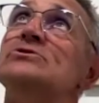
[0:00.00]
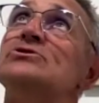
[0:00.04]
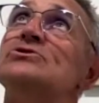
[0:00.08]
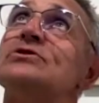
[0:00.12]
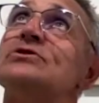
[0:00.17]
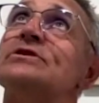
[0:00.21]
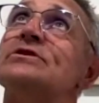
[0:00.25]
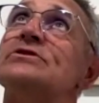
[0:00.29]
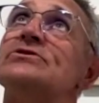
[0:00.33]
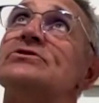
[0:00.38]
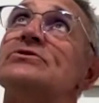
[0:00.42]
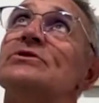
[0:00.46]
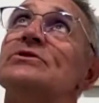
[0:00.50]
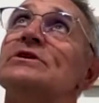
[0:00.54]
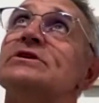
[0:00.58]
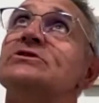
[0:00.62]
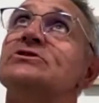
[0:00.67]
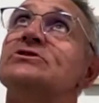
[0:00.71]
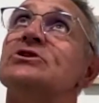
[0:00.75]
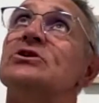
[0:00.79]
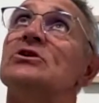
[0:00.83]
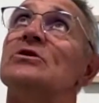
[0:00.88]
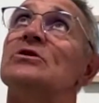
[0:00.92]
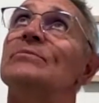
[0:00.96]
trying to do their
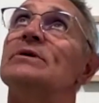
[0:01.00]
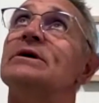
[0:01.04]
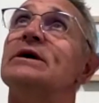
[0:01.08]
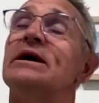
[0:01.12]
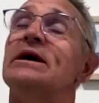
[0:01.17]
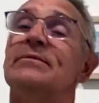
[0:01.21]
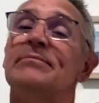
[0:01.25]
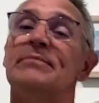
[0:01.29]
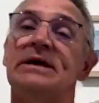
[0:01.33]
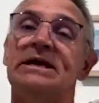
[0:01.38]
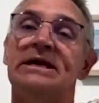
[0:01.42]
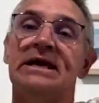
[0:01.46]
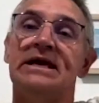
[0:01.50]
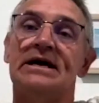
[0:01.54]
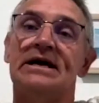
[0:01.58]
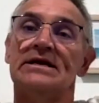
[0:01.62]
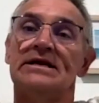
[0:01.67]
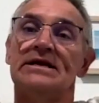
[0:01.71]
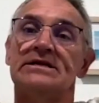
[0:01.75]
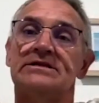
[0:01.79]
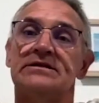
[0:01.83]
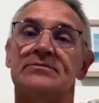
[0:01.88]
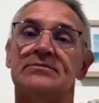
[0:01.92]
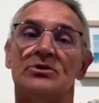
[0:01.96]
job and me
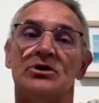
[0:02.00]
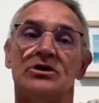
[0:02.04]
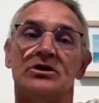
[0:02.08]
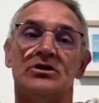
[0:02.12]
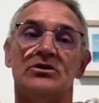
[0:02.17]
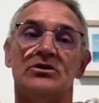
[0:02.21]
yelling at them like a